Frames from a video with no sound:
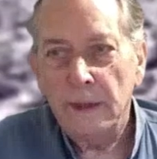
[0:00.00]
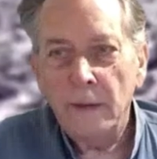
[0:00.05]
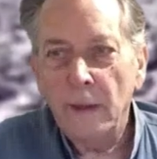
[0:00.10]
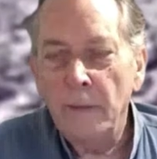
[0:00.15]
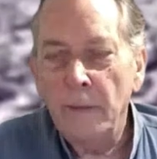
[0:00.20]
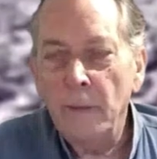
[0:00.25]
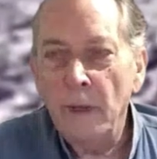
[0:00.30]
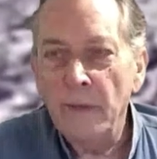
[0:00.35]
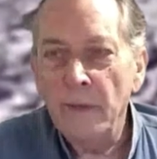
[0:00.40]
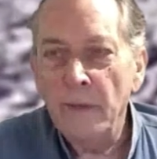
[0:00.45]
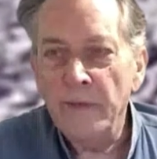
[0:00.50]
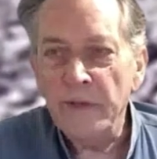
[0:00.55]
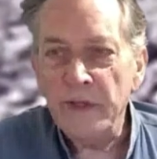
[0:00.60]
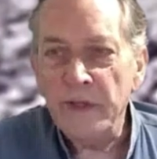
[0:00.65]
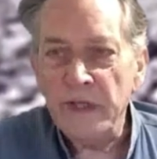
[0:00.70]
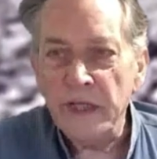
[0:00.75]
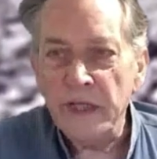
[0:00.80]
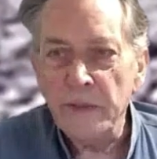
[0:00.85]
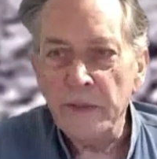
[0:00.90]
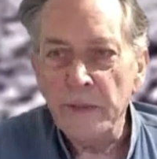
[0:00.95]
It worked for
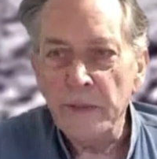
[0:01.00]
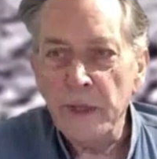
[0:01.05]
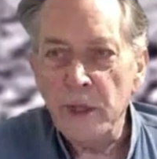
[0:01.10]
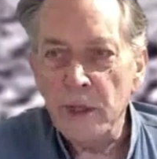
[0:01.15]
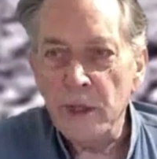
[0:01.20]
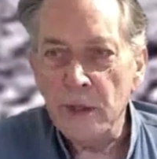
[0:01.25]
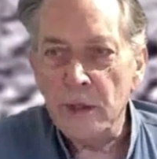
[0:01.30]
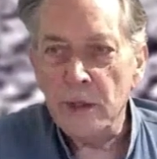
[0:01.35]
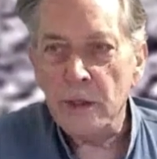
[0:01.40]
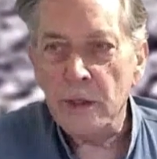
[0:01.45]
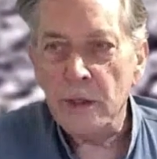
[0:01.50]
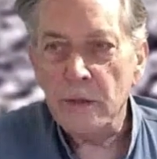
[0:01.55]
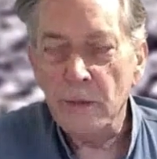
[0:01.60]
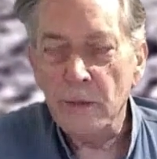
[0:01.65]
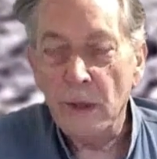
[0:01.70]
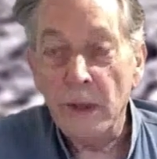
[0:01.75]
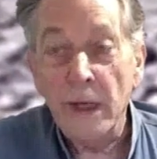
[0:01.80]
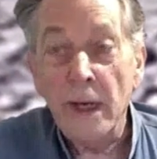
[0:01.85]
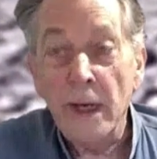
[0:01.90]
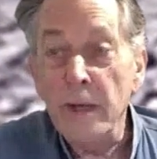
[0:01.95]
6 missions.
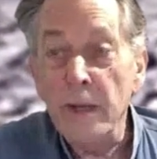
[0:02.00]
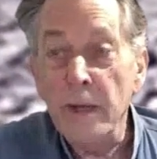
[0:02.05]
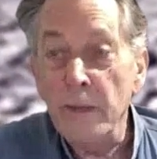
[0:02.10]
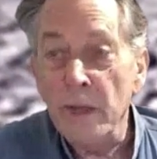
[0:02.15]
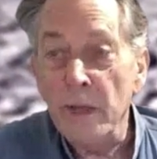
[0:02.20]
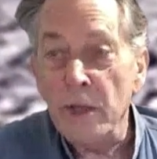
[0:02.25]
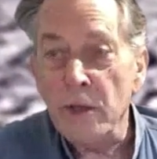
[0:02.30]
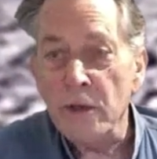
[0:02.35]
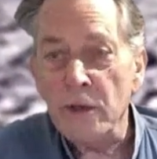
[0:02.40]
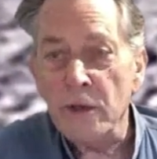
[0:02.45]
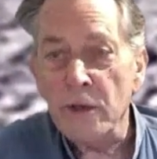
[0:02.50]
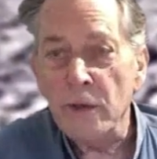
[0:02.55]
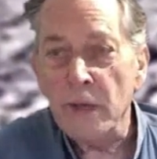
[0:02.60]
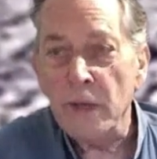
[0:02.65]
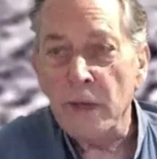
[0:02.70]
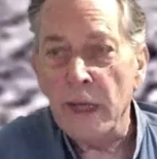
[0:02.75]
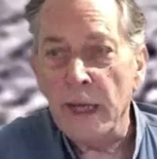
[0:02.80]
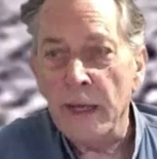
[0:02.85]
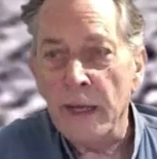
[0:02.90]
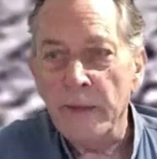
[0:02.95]
Well, 9 missions
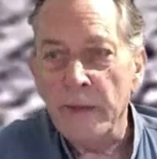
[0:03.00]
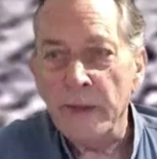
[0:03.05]
altogether,